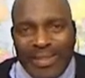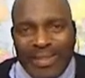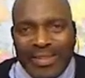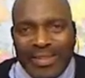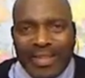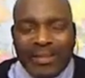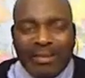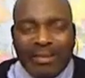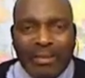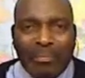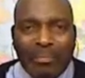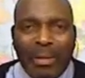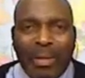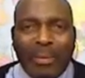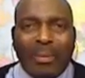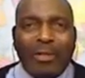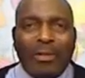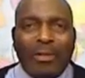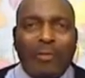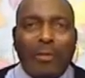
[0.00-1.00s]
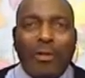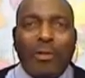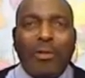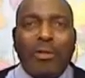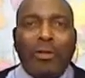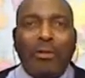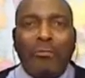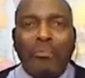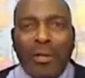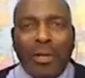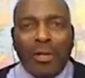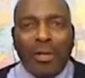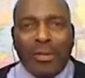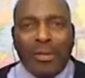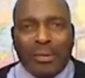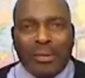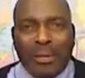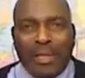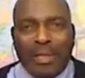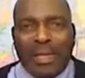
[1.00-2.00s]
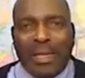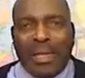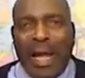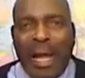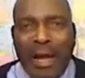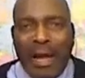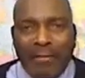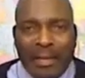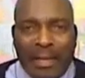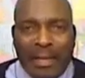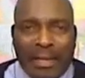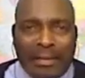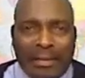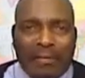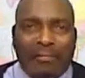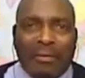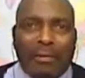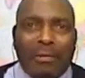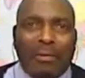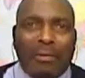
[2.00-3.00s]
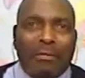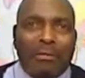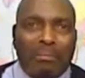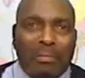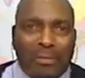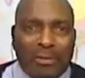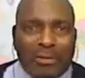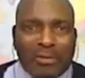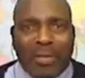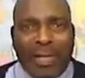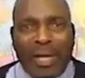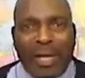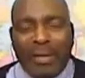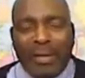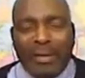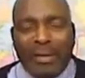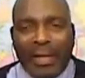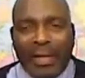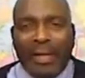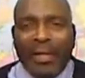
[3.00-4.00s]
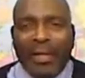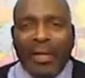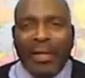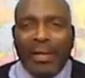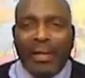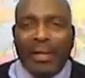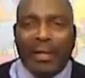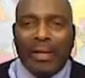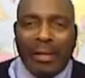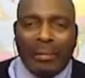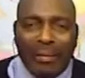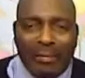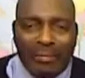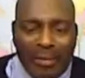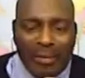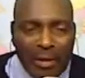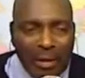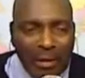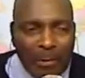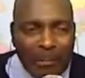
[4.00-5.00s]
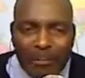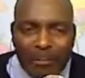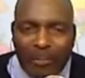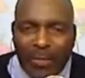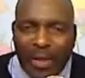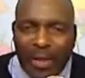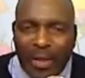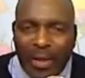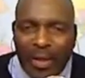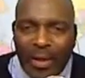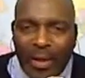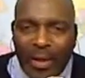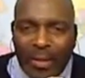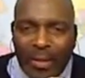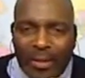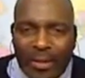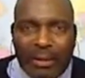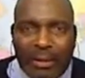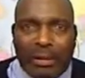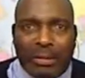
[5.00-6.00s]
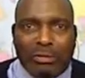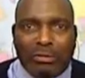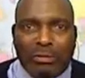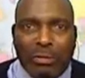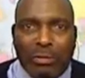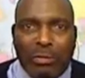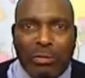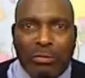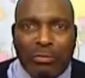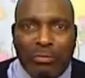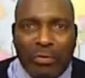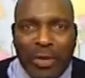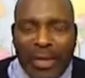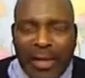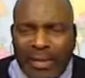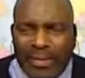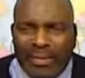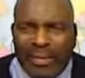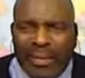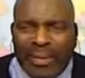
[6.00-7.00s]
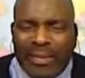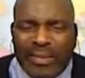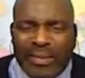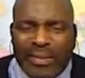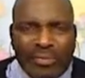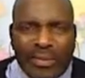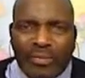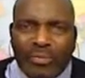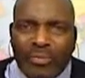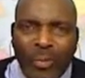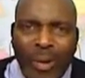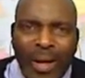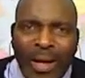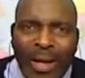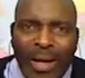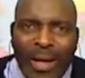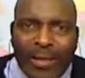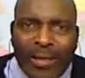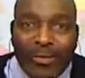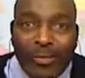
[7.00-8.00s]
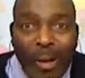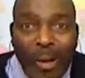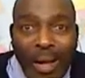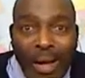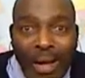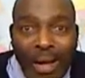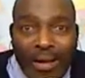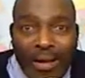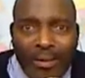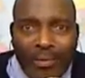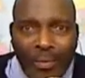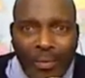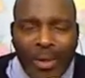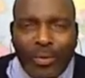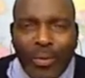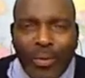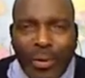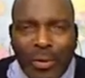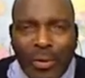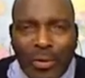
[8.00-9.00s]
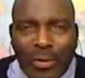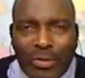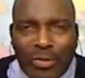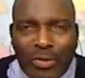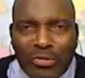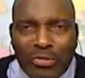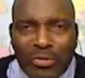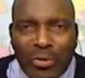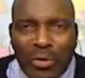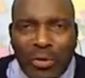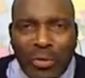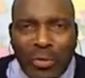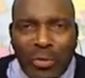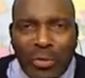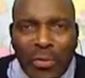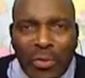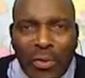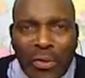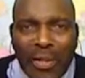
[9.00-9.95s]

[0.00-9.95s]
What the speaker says: Maybe the Virgo part to being an athlete, the Virgo personality. I'm a Virgo, control freak. Why? Why do I want to lose control?